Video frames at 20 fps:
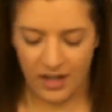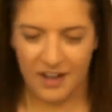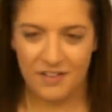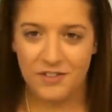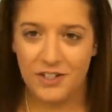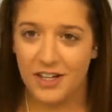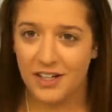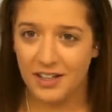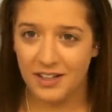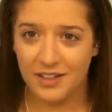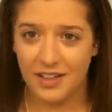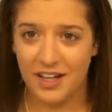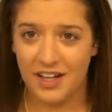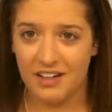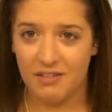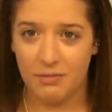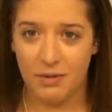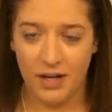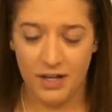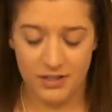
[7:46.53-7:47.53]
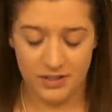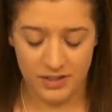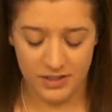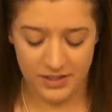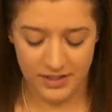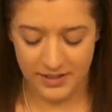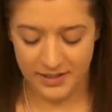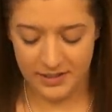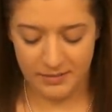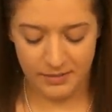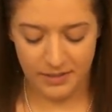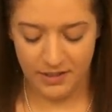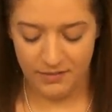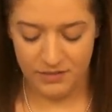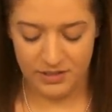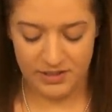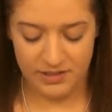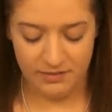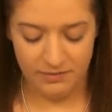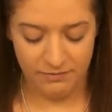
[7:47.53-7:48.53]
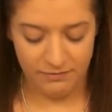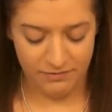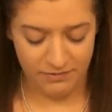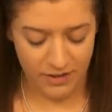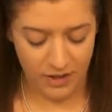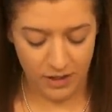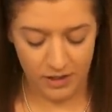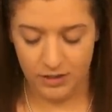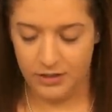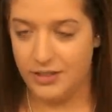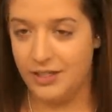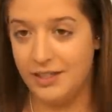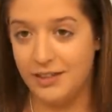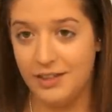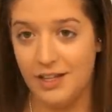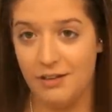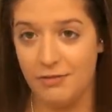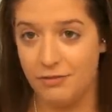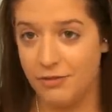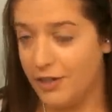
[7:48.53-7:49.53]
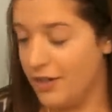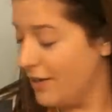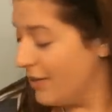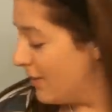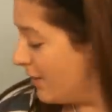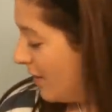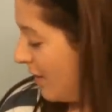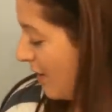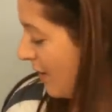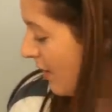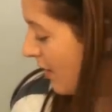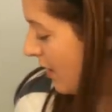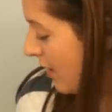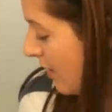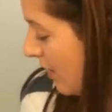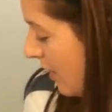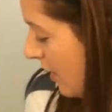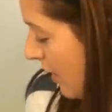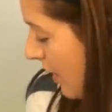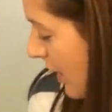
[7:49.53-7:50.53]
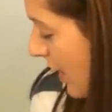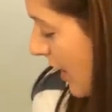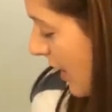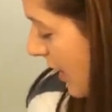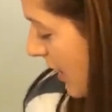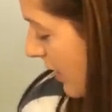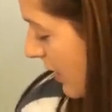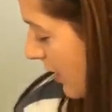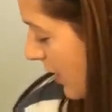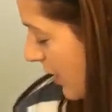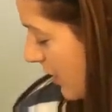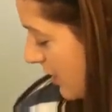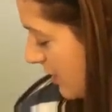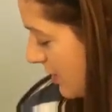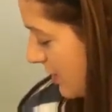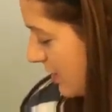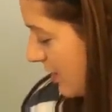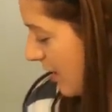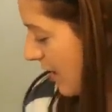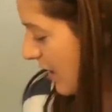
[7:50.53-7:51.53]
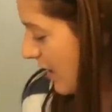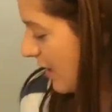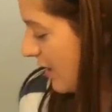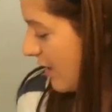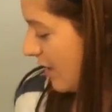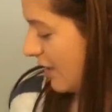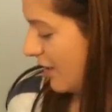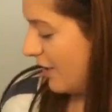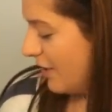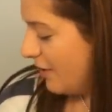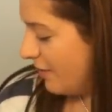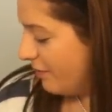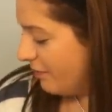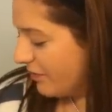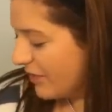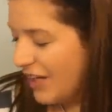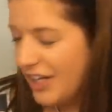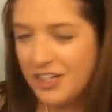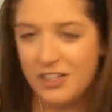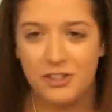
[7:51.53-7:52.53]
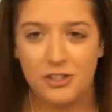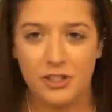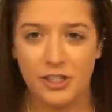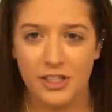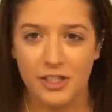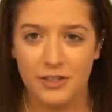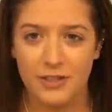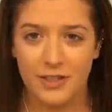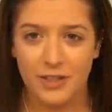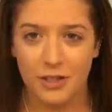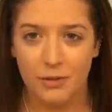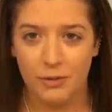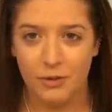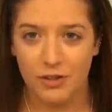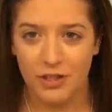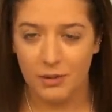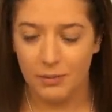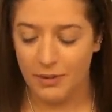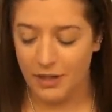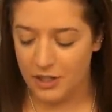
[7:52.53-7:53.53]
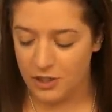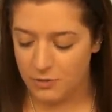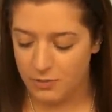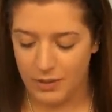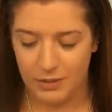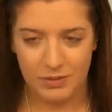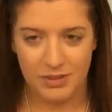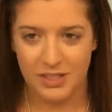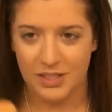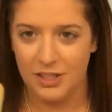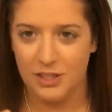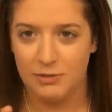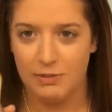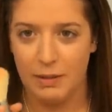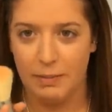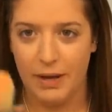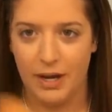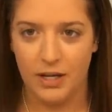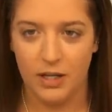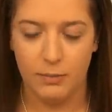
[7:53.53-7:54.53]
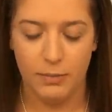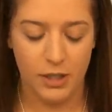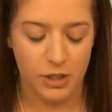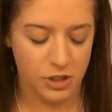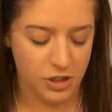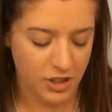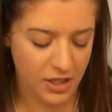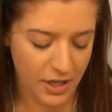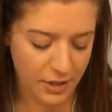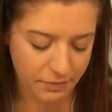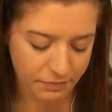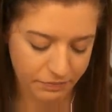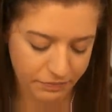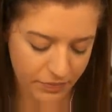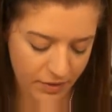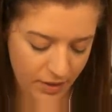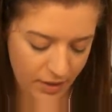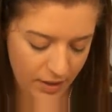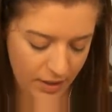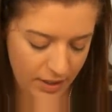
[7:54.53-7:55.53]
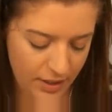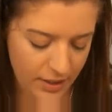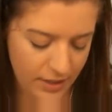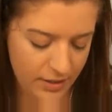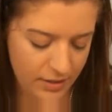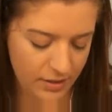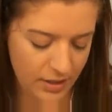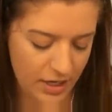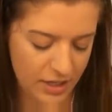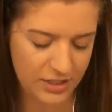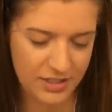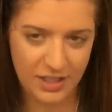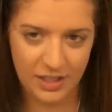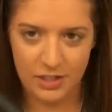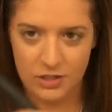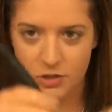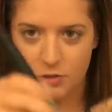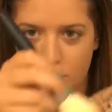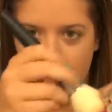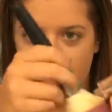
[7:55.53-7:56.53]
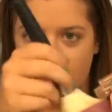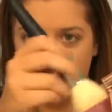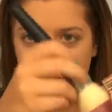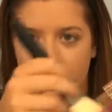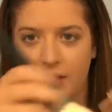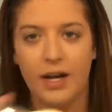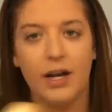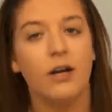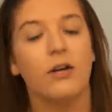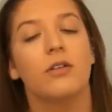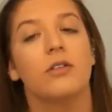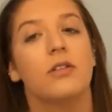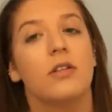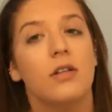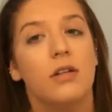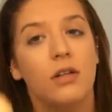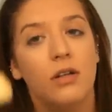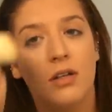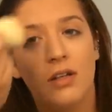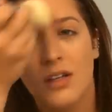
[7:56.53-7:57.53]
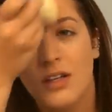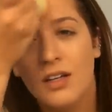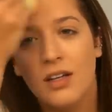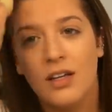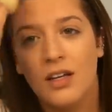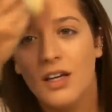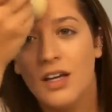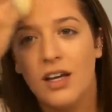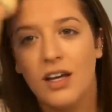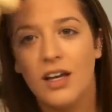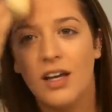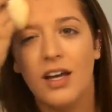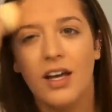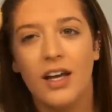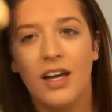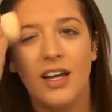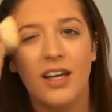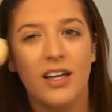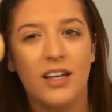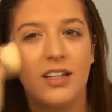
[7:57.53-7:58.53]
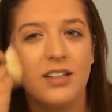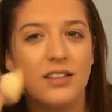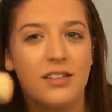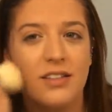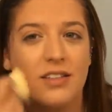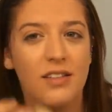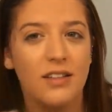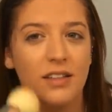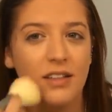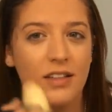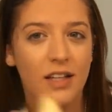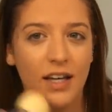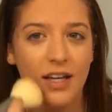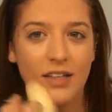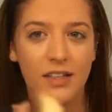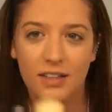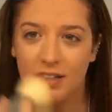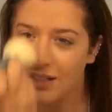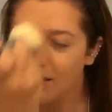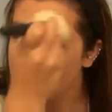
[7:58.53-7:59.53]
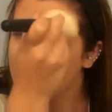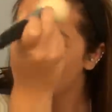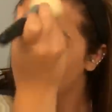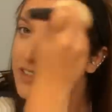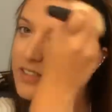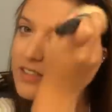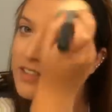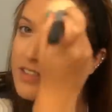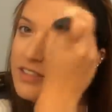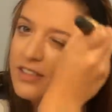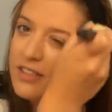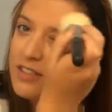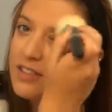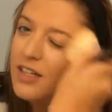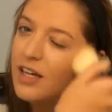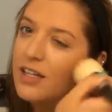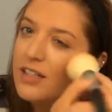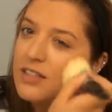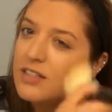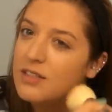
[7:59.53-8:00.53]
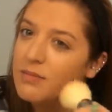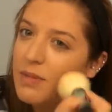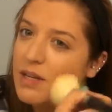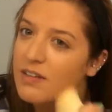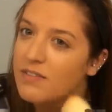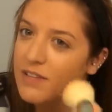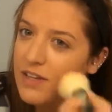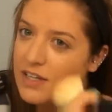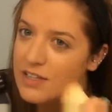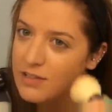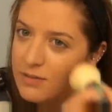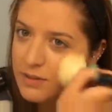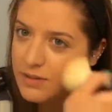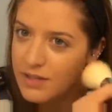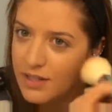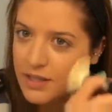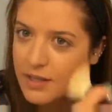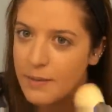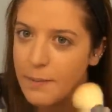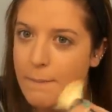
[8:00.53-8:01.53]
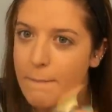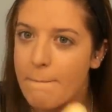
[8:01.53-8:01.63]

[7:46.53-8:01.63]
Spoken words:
I've tried a lot of bronzers, and this one I've just fallen in love with. And I just take, I usually use a kabuki brush, but I'm just going to use my powder brush today. And I just kind of swirl it around and lightly dust my face with it.